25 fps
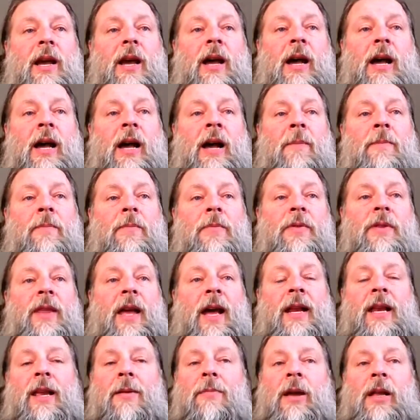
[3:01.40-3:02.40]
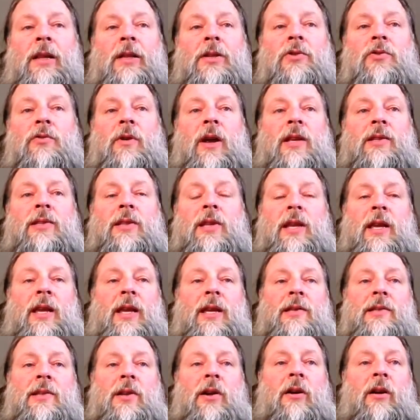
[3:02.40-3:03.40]
That email address
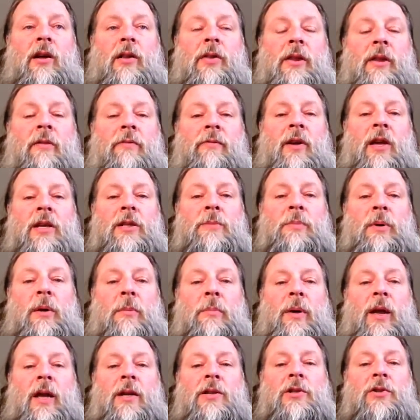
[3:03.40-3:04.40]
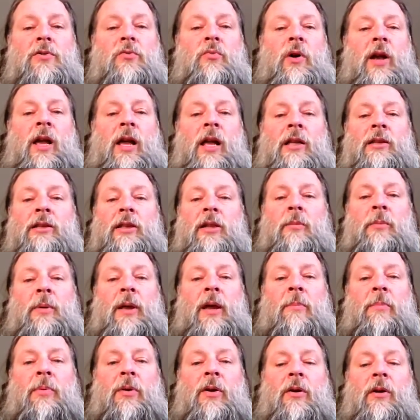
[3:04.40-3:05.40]
is on the Facebook page as well, and it'll
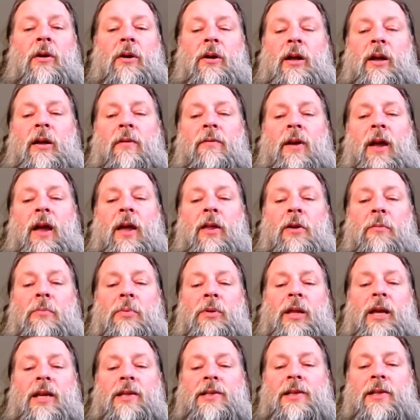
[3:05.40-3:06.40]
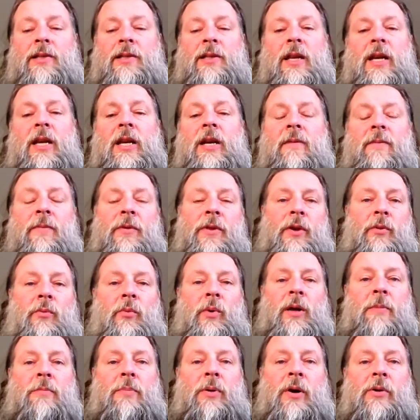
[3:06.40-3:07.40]
be a part of other places that
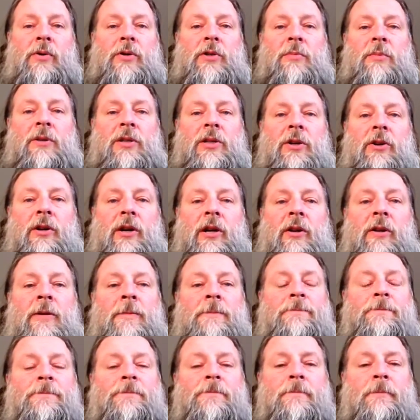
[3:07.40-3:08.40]
we post material.